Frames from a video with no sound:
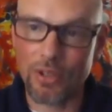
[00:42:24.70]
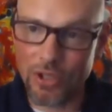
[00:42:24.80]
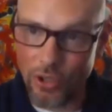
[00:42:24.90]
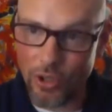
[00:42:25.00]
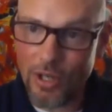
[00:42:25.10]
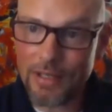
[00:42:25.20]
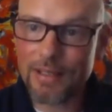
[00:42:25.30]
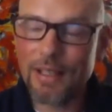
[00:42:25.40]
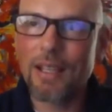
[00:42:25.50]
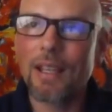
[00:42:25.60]
to cure
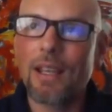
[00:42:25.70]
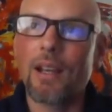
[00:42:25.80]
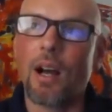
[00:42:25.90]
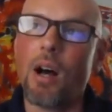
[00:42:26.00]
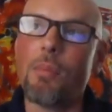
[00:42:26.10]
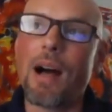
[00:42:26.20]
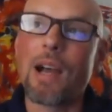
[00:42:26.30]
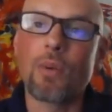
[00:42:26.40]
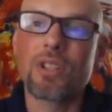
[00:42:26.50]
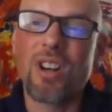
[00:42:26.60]
it. Um,
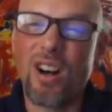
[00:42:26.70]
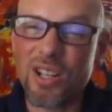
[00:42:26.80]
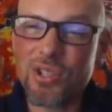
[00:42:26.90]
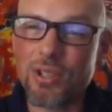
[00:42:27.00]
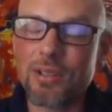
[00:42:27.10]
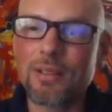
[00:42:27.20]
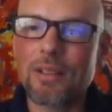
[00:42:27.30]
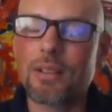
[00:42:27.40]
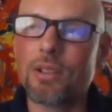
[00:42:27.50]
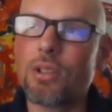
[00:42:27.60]
I would
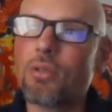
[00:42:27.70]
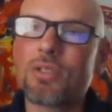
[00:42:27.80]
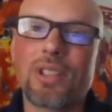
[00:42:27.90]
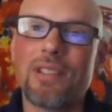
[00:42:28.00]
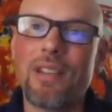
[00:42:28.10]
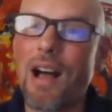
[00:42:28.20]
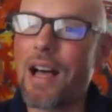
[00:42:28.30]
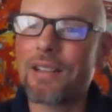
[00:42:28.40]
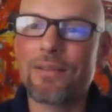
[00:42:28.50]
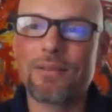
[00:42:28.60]
caution you to
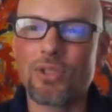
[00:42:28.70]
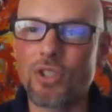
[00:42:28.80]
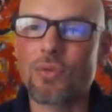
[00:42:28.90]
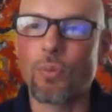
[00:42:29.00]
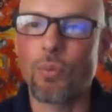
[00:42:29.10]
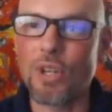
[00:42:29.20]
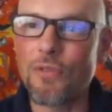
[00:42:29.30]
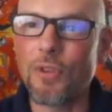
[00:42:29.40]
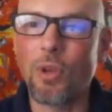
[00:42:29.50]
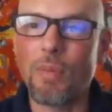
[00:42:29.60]
not just
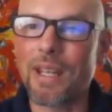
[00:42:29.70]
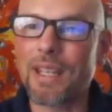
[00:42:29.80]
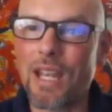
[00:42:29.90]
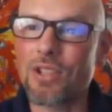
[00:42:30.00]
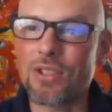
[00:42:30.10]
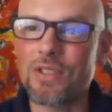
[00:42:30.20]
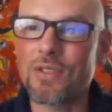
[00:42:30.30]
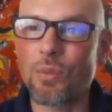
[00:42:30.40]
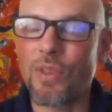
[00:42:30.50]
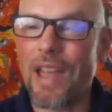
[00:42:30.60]
refill
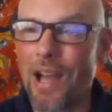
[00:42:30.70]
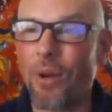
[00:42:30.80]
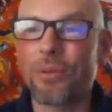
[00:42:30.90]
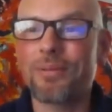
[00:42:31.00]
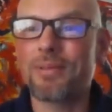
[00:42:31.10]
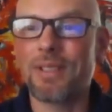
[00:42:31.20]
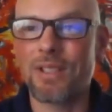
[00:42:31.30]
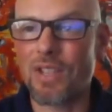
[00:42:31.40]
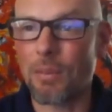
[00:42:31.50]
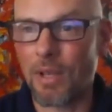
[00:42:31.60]
medications without
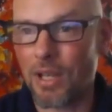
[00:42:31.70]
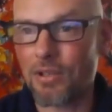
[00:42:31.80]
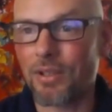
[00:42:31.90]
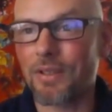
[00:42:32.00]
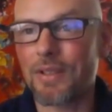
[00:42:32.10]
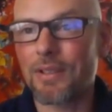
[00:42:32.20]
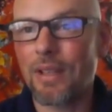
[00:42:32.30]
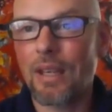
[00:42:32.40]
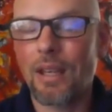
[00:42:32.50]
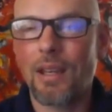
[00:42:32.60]

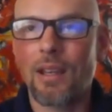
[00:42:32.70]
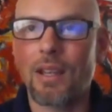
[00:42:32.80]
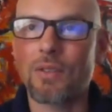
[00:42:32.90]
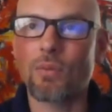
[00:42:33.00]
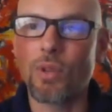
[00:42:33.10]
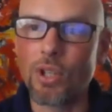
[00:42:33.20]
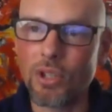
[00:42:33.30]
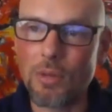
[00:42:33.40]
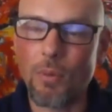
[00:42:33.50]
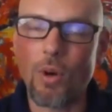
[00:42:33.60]
examinations. It's
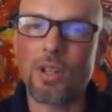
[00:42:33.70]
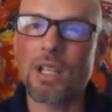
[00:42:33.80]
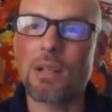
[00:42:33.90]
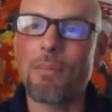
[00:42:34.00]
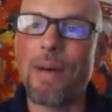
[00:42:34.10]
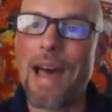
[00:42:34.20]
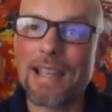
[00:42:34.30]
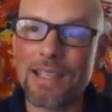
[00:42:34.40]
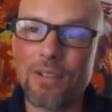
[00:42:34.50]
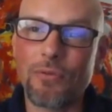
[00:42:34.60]
really important to get them
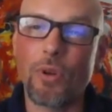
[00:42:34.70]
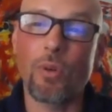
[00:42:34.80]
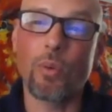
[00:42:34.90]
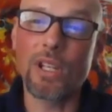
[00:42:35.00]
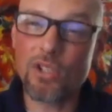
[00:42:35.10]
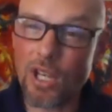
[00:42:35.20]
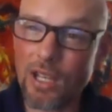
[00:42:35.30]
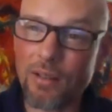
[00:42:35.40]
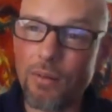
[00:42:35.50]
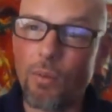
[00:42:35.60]
back in for a
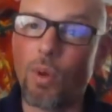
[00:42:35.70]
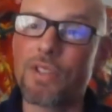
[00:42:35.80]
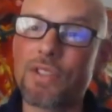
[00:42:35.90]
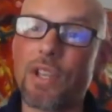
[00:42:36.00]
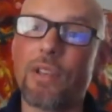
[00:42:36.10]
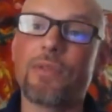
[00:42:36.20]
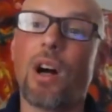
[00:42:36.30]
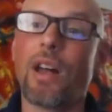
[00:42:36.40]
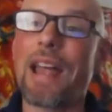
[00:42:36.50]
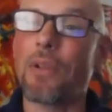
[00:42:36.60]
recheck once
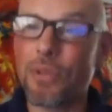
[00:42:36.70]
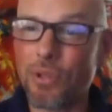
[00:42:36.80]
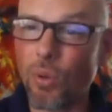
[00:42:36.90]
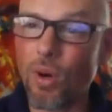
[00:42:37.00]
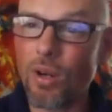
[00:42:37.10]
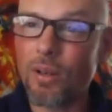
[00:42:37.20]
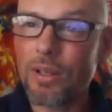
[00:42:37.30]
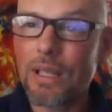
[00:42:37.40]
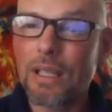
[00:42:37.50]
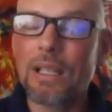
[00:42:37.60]
they've gone out the door.